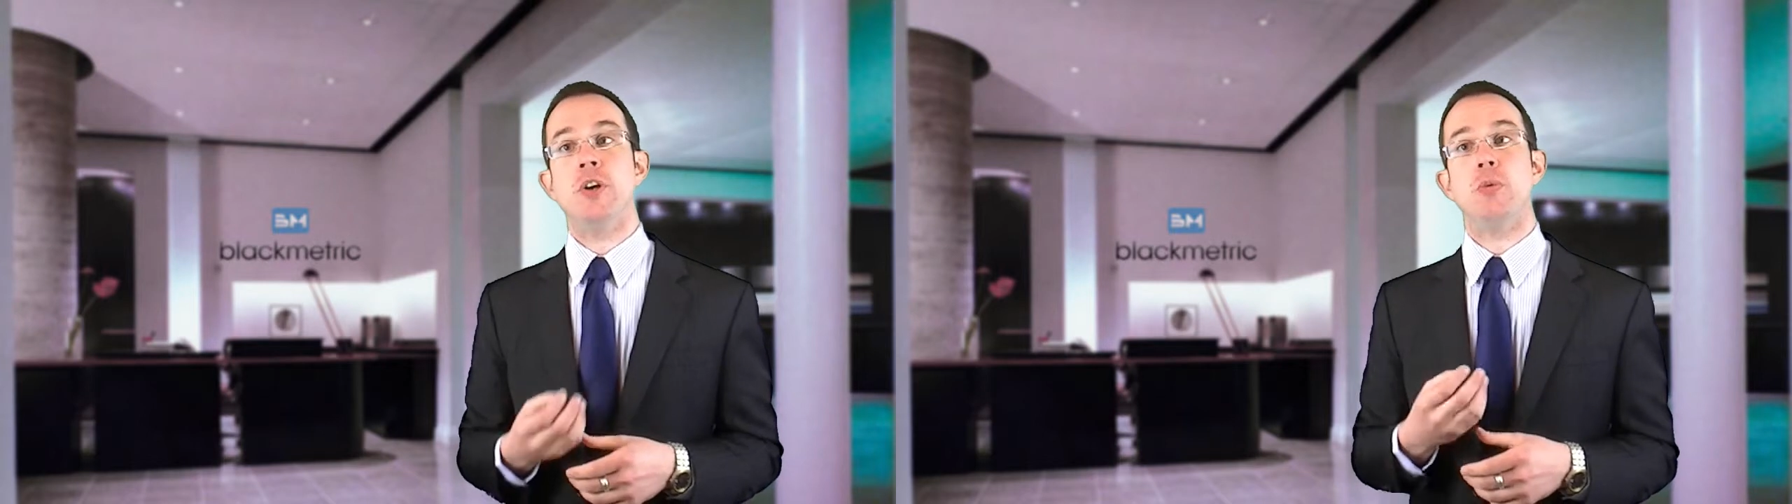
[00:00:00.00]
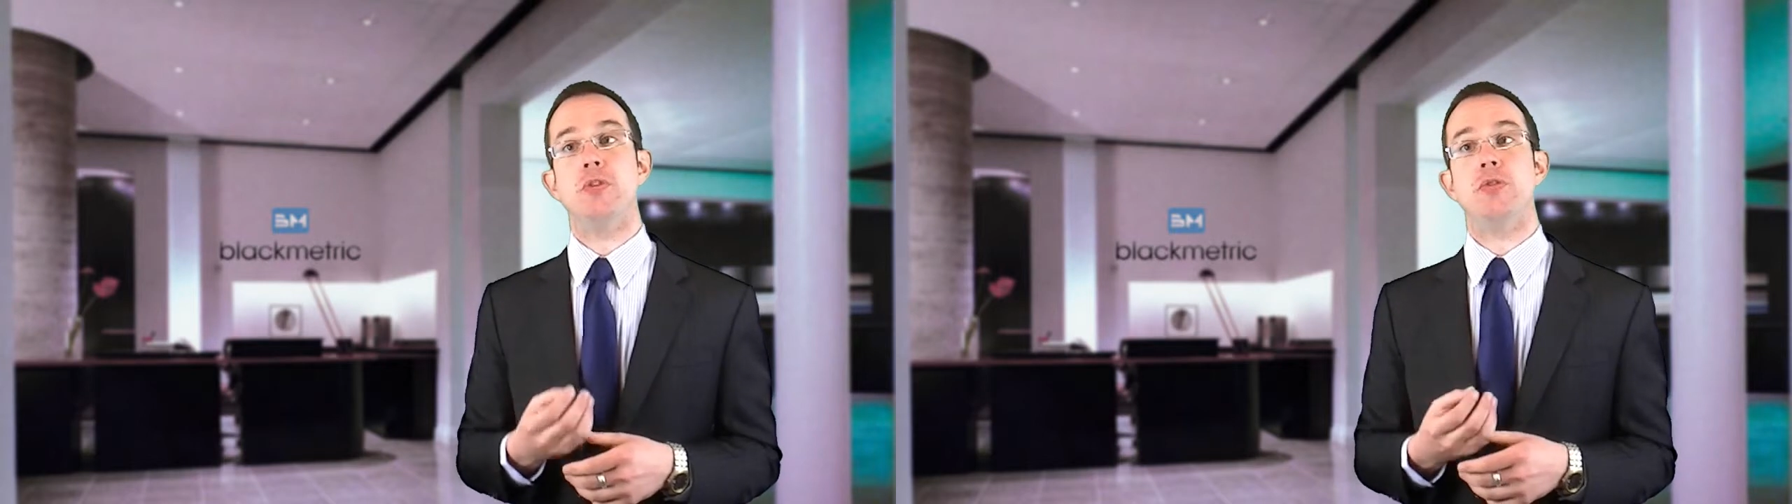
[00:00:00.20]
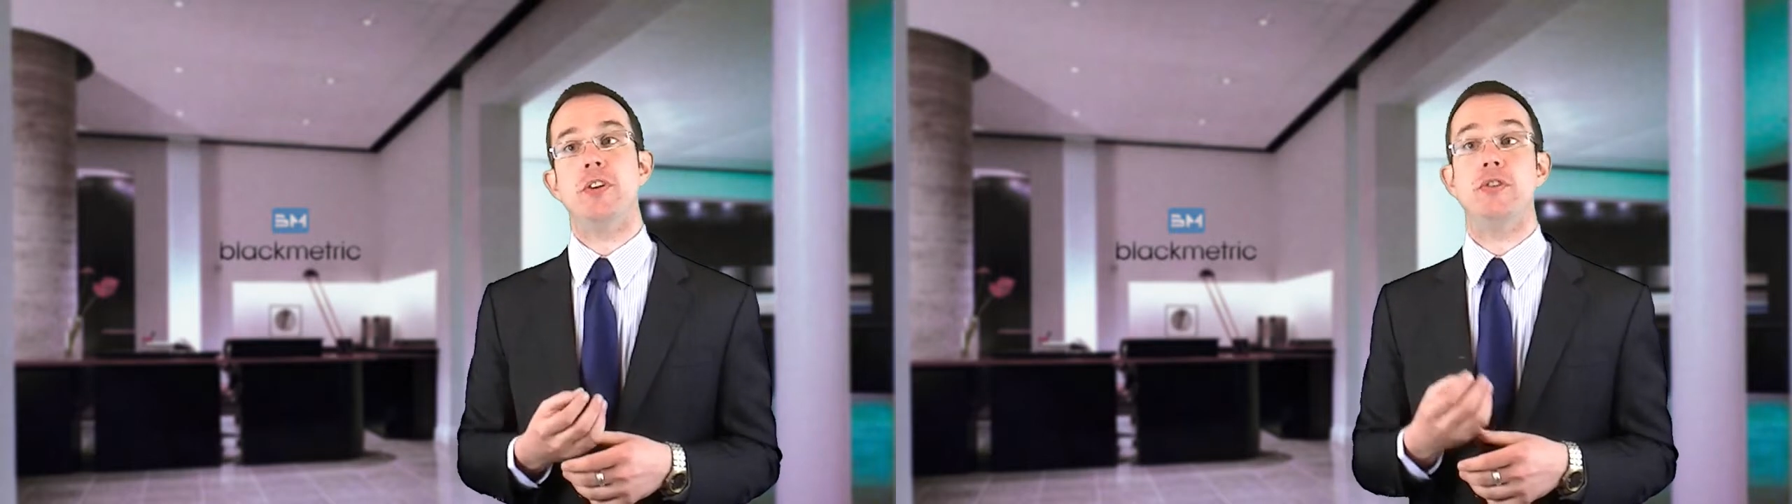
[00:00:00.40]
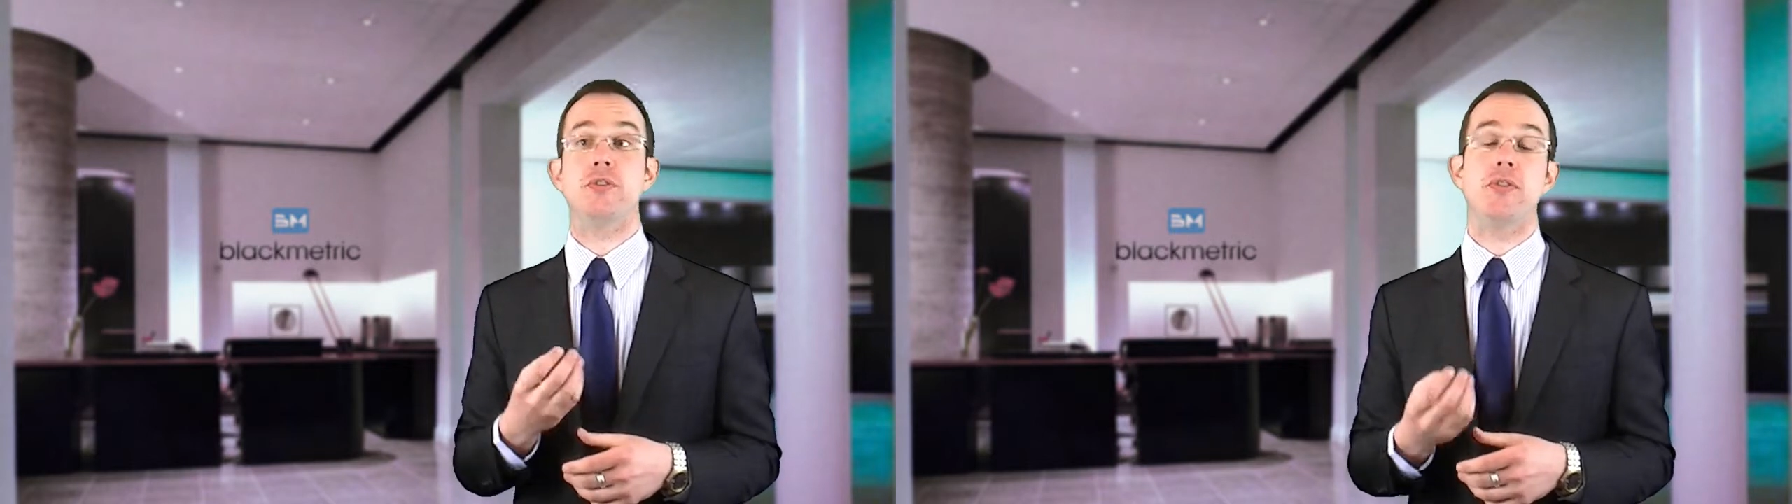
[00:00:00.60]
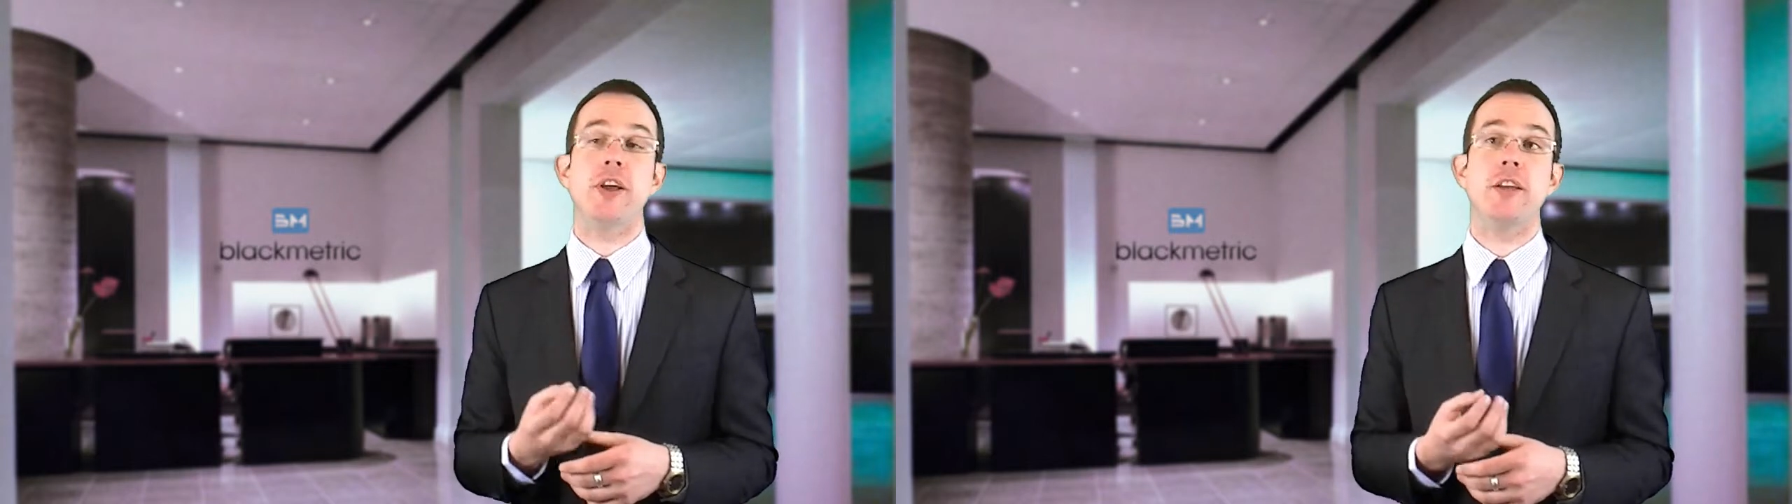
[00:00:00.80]
was released
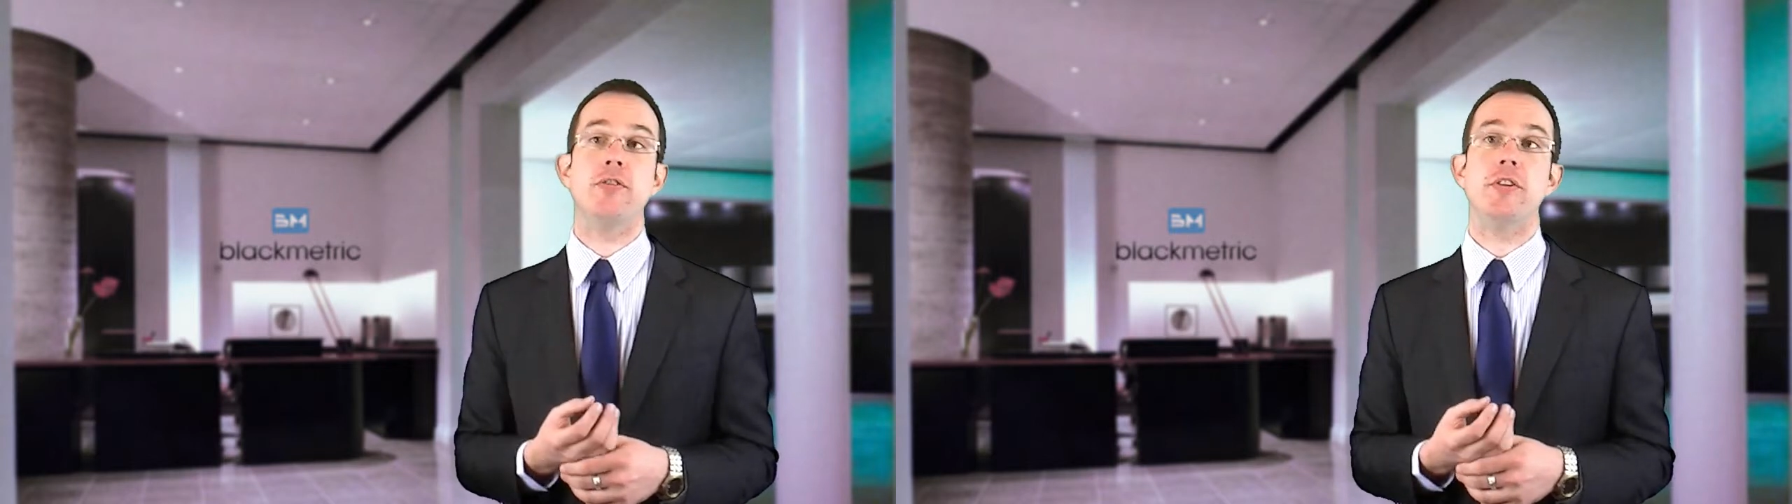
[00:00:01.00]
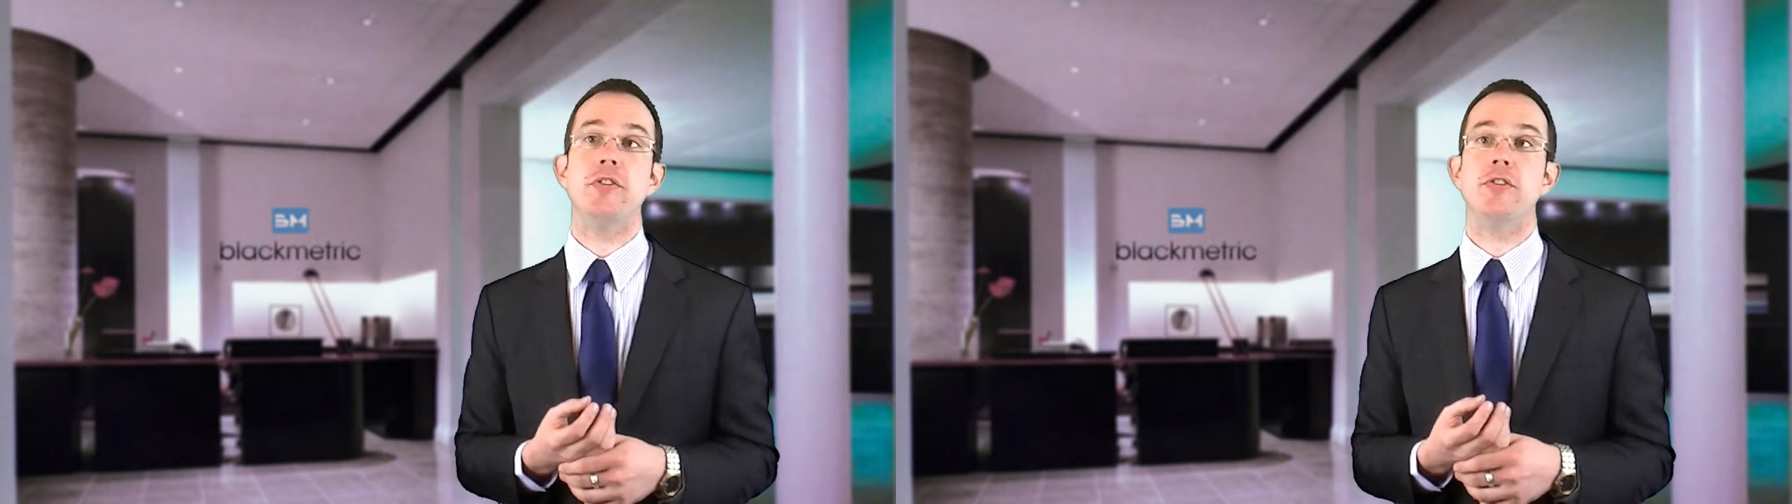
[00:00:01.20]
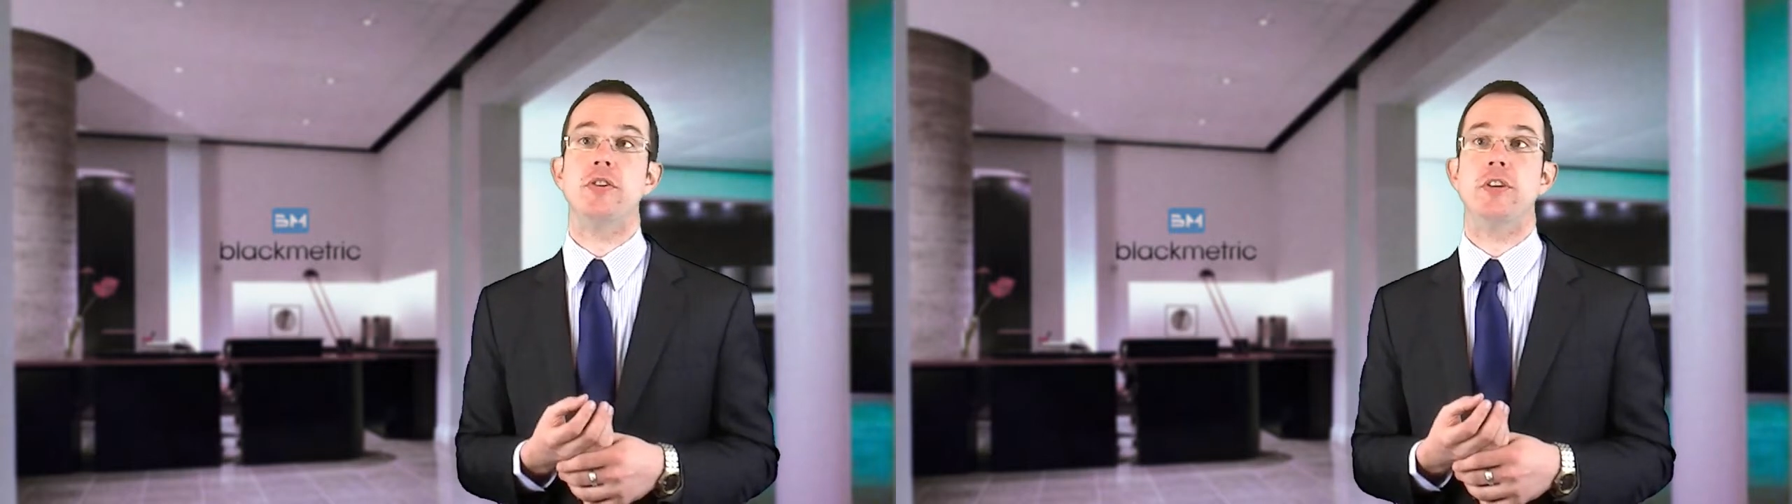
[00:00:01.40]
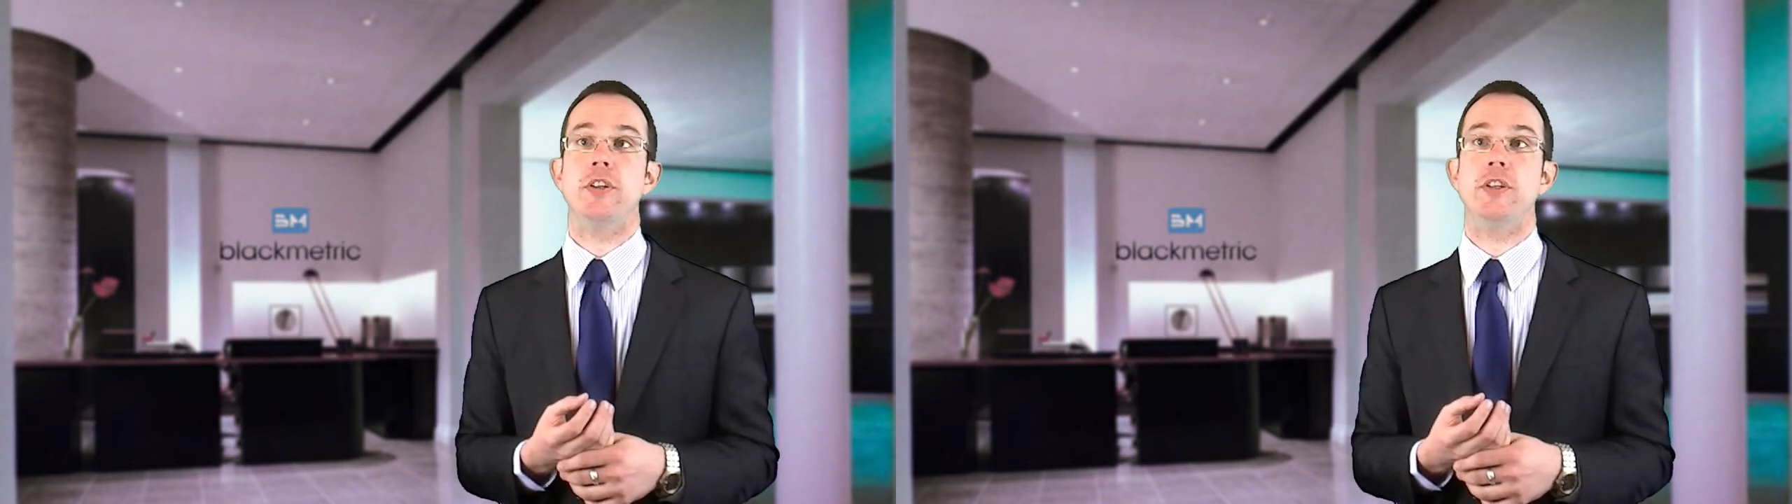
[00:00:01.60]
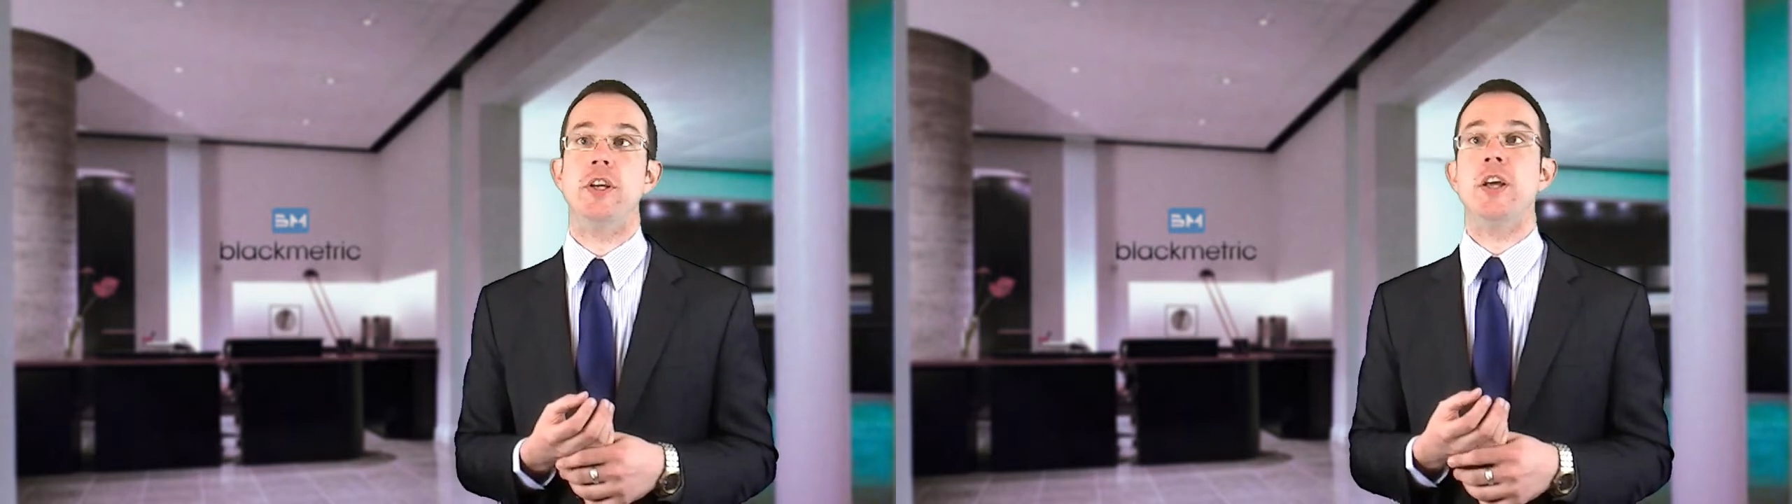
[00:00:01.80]
fairly
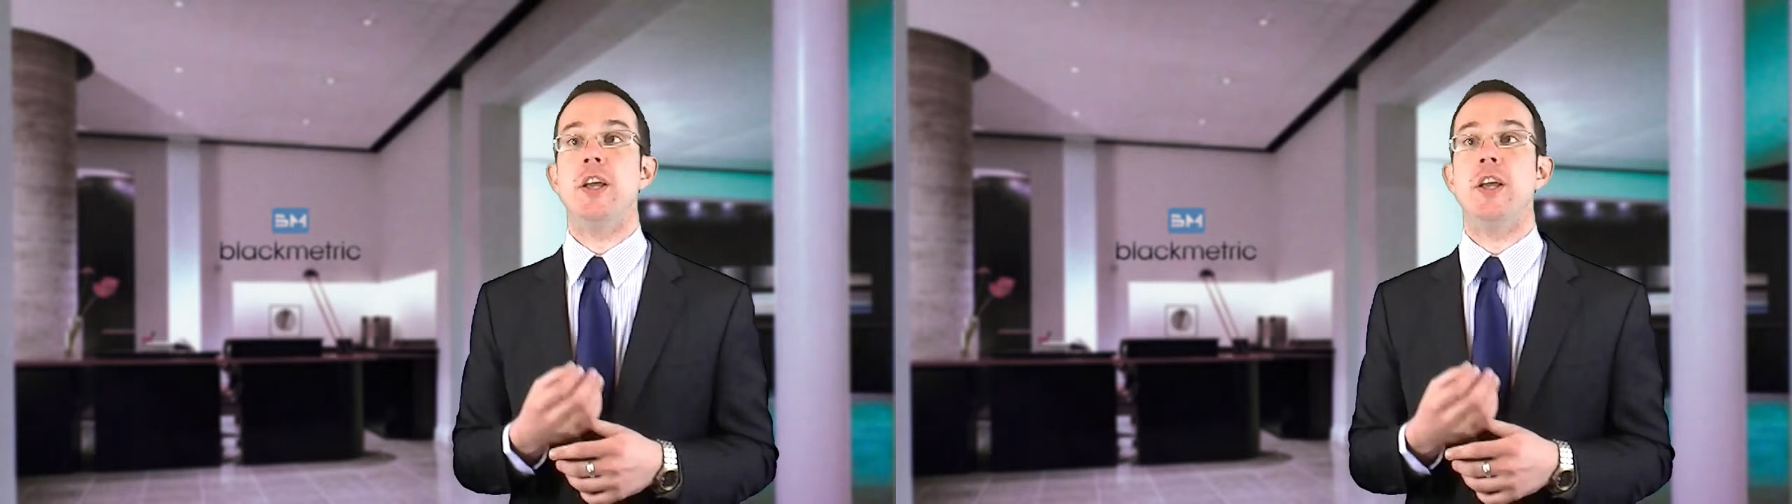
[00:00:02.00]
recently